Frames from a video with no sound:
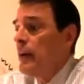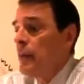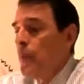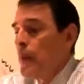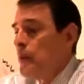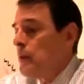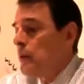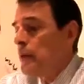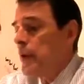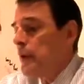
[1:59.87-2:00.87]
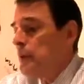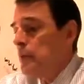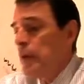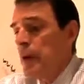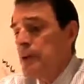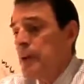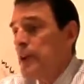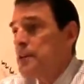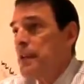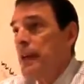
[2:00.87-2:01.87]
when you look at blood
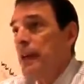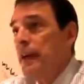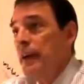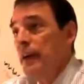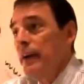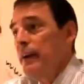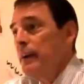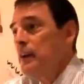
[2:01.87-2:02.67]
testing,